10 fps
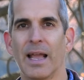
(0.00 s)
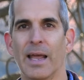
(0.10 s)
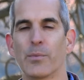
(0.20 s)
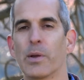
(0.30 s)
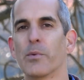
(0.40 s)

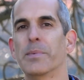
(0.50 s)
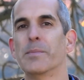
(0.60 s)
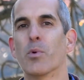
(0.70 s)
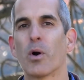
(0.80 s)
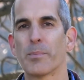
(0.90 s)
and we will
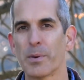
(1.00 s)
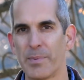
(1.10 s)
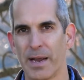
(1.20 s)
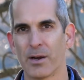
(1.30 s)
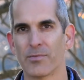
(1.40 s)
be more
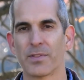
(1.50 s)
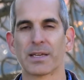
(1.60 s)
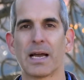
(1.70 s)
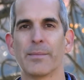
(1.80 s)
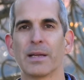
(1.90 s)
prepared for the
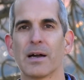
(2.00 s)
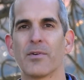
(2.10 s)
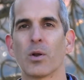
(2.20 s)
coming of